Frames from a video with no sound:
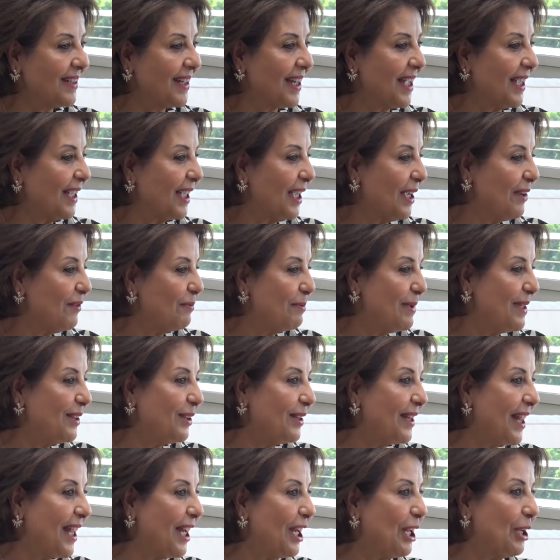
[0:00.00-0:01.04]
like I have been
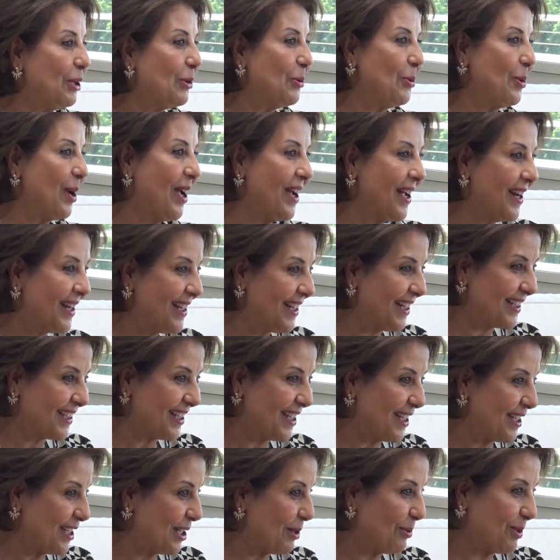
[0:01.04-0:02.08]
telling you earlier,
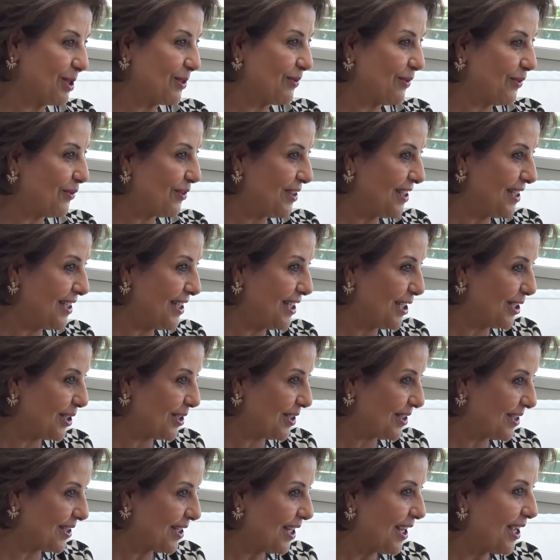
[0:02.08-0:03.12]
since I was 15
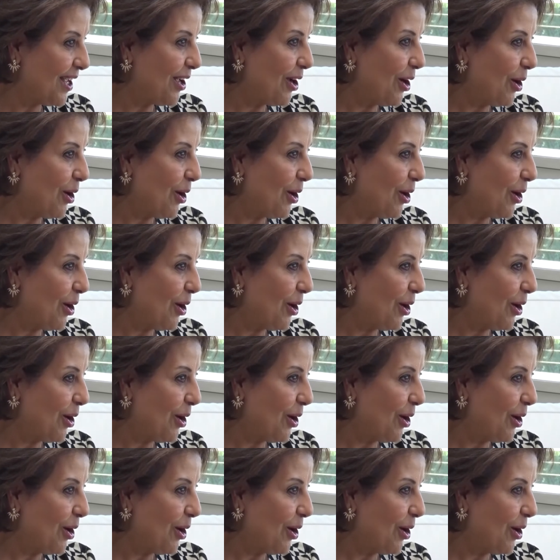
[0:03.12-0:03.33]
years